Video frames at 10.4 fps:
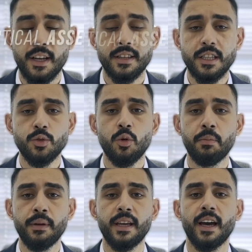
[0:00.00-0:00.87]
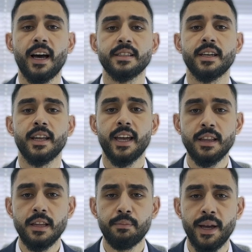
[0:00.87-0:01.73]
This will be at an
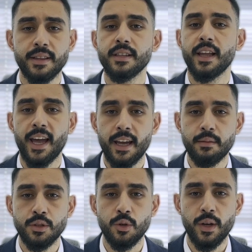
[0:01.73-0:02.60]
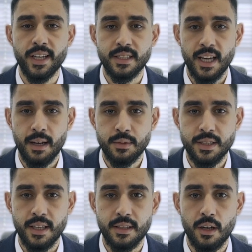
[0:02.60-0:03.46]
independent AM2 exam
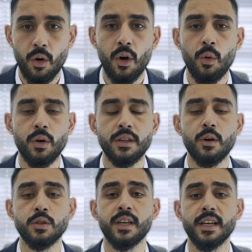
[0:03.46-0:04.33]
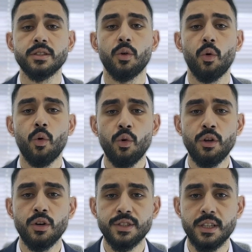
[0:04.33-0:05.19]
center where they will test all
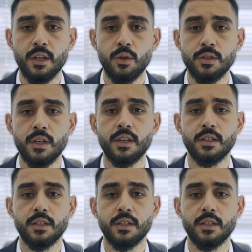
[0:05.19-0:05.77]
your skills